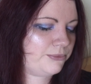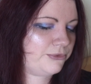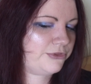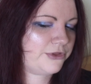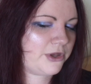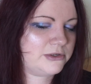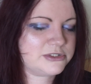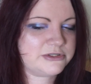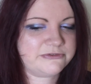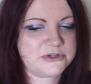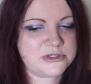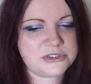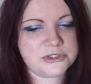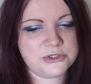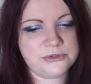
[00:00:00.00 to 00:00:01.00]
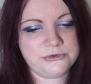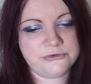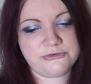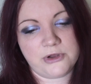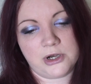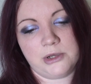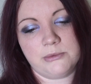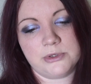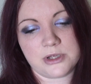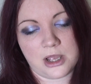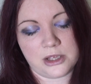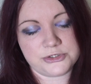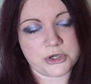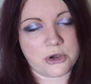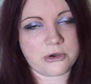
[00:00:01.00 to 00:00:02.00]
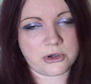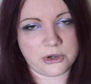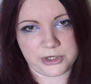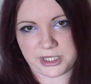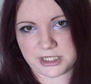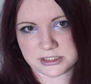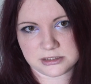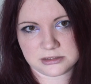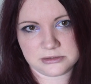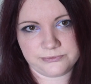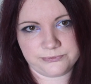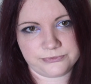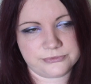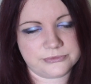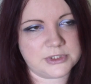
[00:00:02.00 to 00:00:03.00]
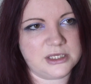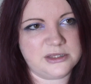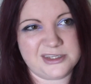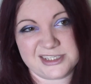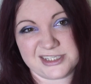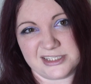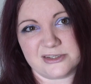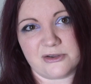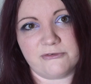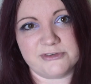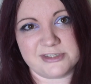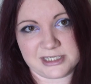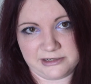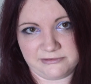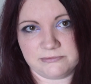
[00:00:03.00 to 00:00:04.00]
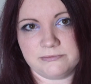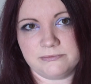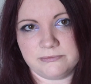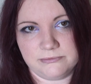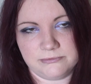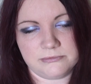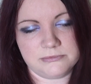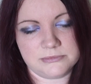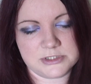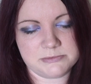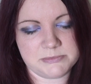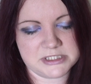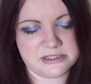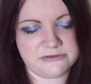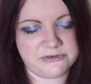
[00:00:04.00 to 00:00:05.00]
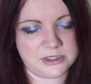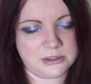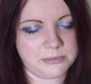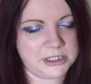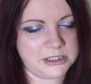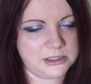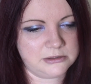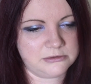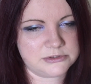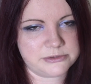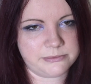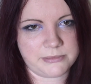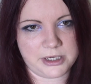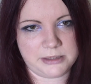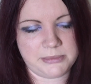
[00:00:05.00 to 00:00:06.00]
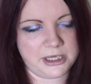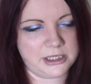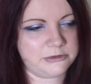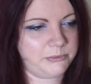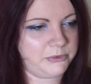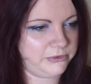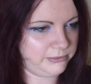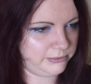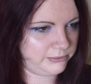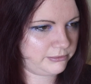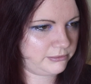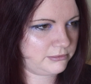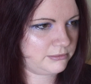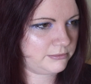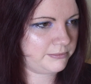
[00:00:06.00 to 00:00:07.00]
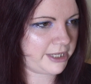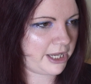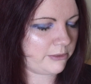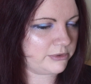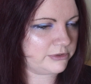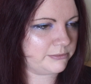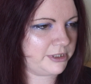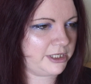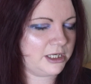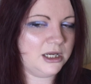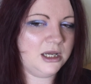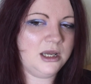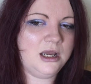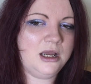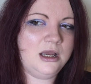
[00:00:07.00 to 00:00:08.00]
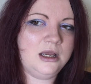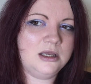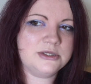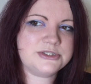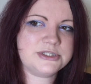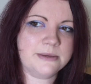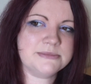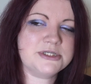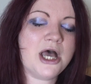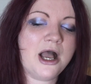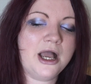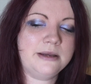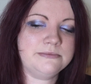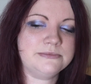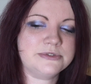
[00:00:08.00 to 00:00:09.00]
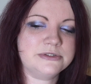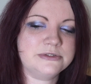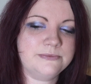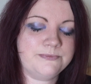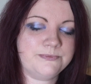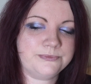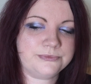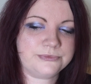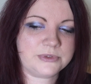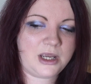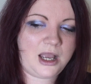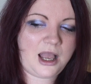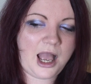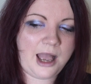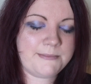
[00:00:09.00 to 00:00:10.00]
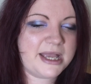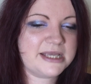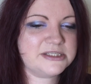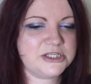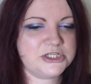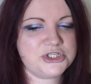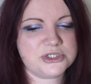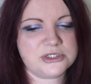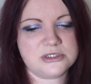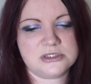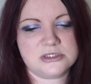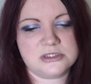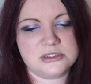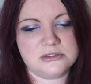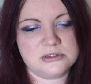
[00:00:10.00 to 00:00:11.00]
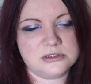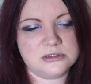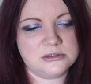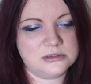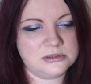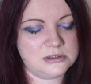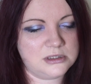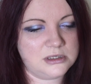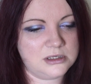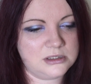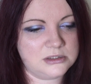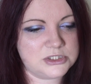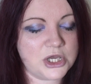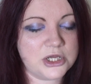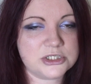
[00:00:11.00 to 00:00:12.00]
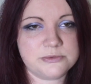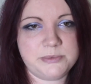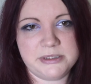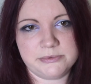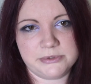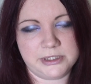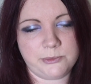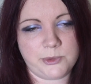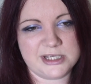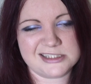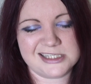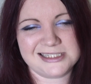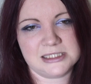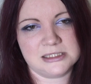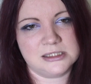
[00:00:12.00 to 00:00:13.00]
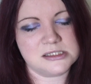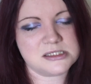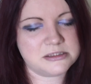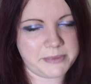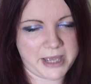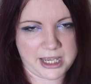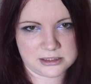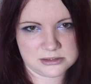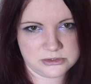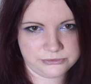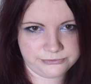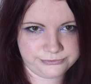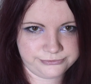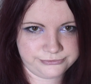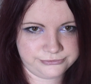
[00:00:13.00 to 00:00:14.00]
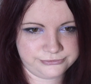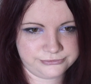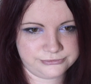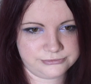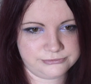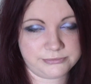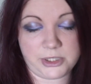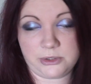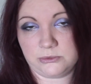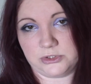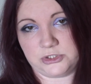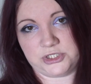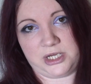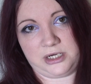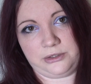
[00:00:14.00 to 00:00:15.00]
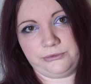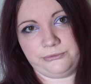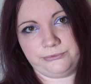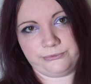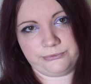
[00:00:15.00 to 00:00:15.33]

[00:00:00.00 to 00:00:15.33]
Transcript: those of us who follow a dark goddess, this is obviously specific opinion to my path, but bear with me, sometimes our messages touch people in ways they didn't expect. Poke the shadow.